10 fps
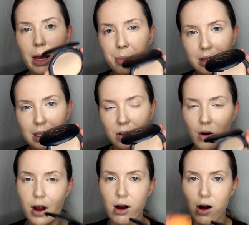I put this
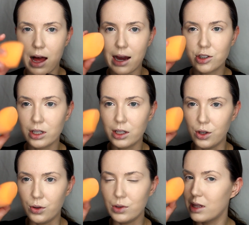on, I'll actually
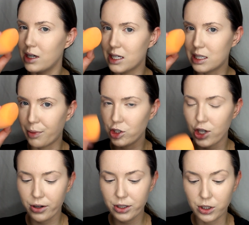use the sponge
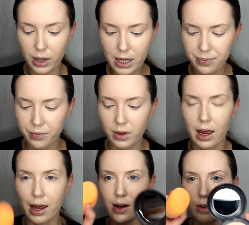here to do it,
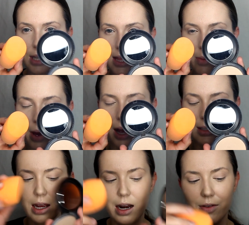and I'll take the back
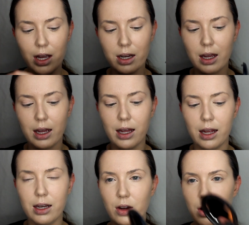side of it
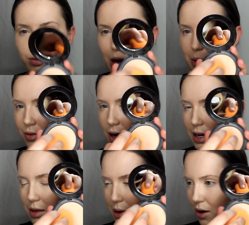and I'll rub it right
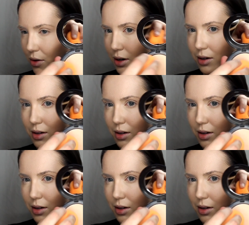in the powder,